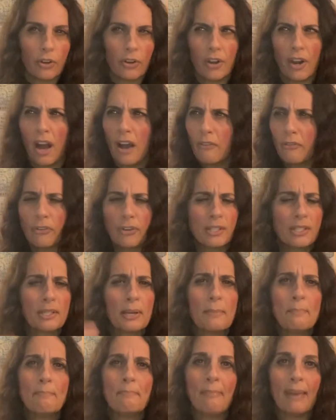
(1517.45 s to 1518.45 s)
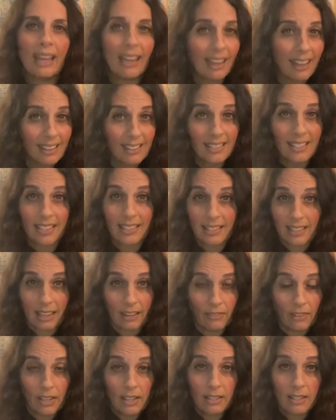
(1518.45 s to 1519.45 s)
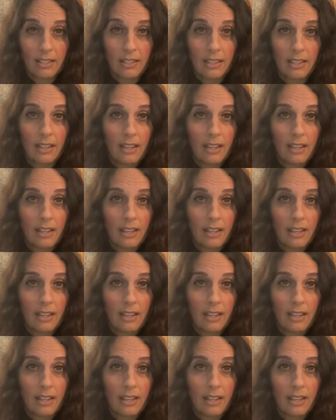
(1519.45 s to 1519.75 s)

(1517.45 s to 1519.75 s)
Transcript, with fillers: not for some man to save us.